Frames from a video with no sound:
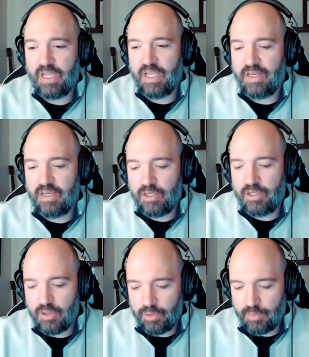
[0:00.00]
And,
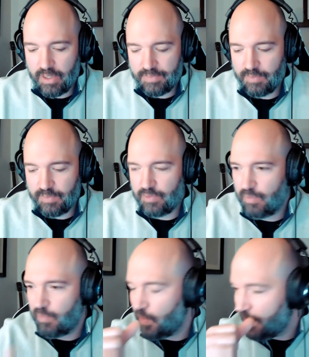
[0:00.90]
you brought up some
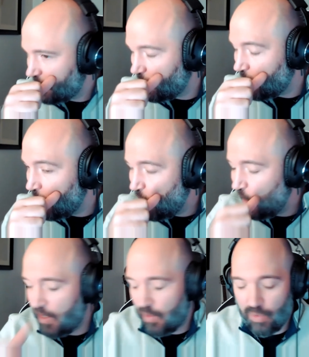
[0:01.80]
good points there.
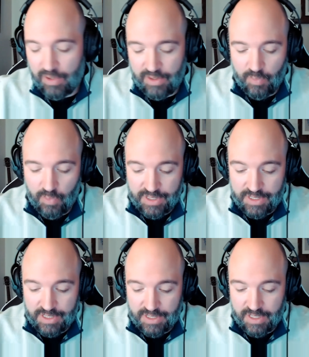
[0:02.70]
One of the
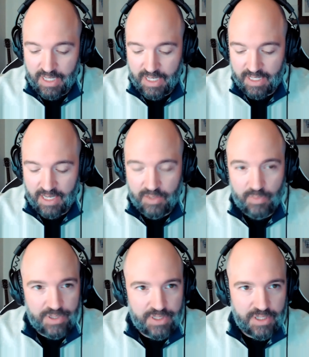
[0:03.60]
ones that I kind of
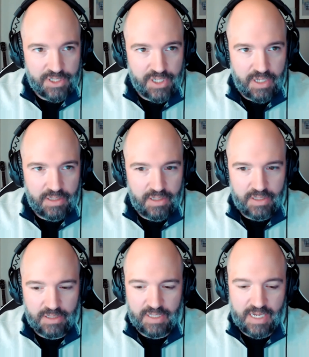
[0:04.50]
want to touch on
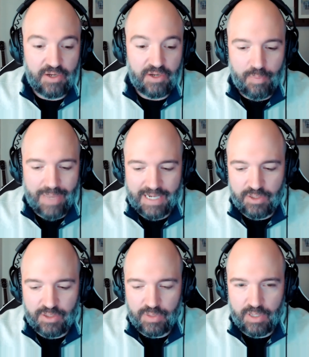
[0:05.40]
and kind of go back
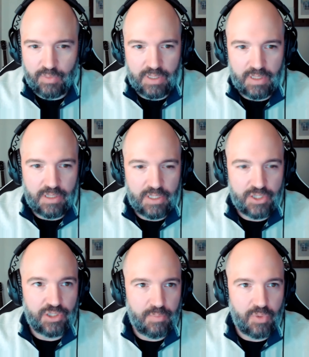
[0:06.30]
to that we
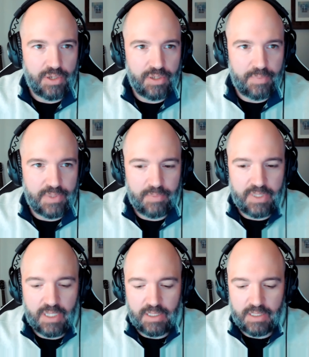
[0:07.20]
initially brought up in the
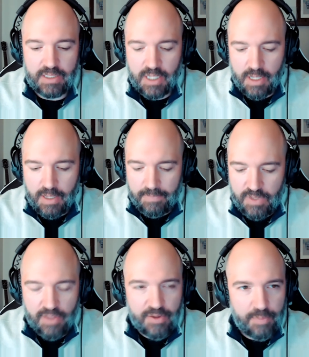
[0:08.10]
beginning is
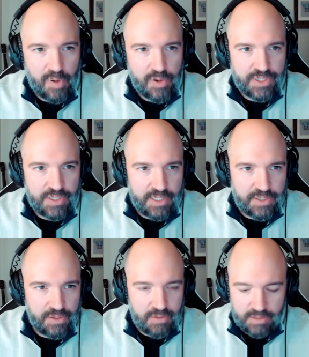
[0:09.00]
the other person that
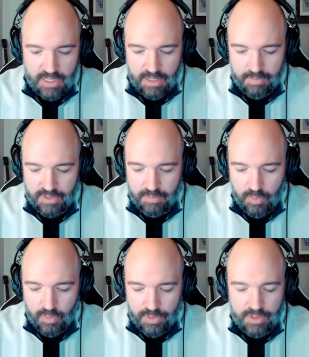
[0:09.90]
turnaround time is
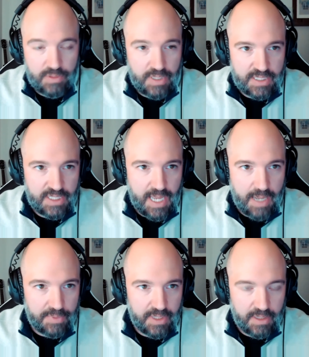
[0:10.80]
important to, and that's the
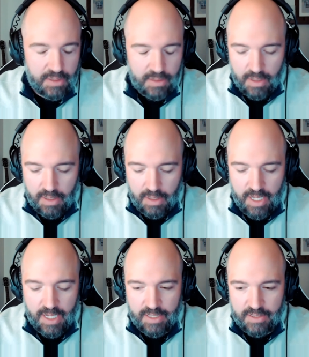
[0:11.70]
applicant.
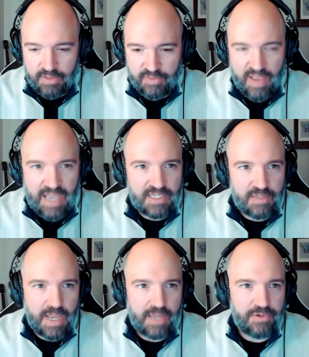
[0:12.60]
And the fact of
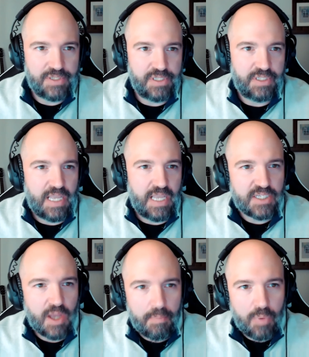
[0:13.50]
the matter is at
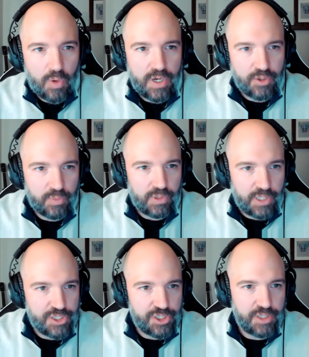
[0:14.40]
some point in your
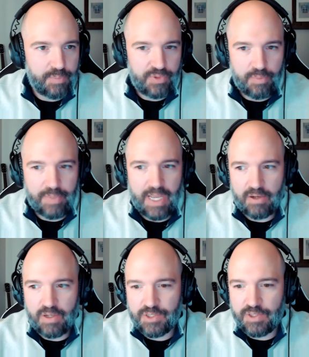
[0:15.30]
relationship with your
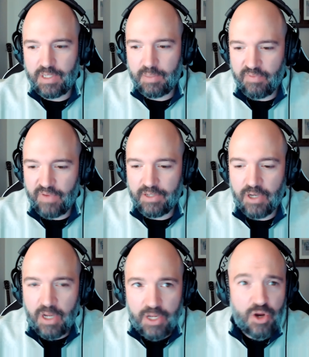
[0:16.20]
background screening
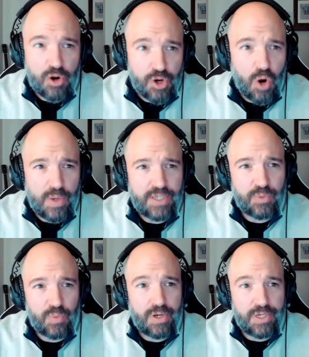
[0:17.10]
provider, you're going
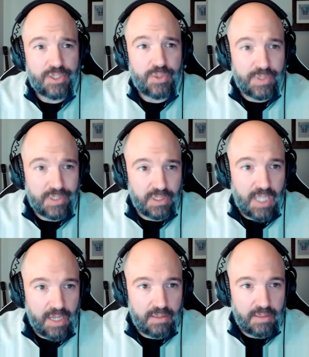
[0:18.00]
to run into a
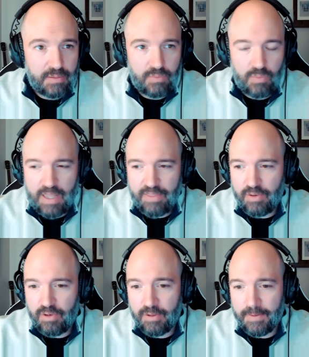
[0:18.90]
delay,
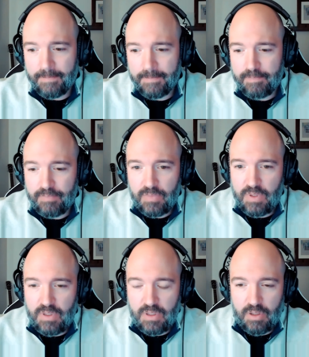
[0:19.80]
whether,
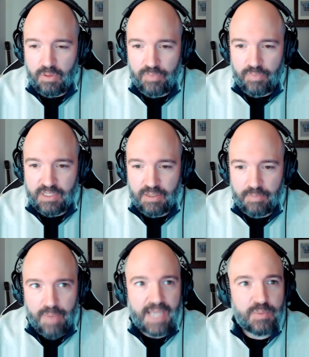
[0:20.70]
that's a
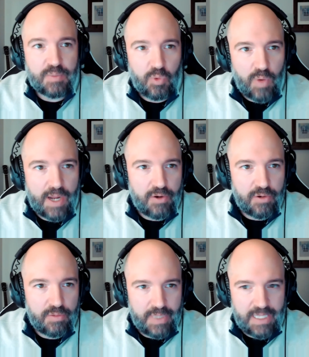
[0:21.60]
possible
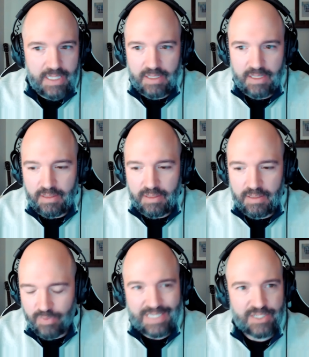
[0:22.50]
record being
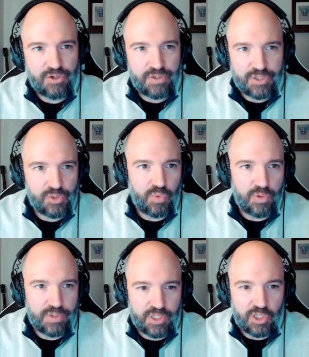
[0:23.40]
researched
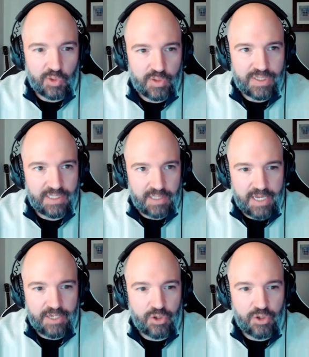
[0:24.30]
or it's a clerk delay.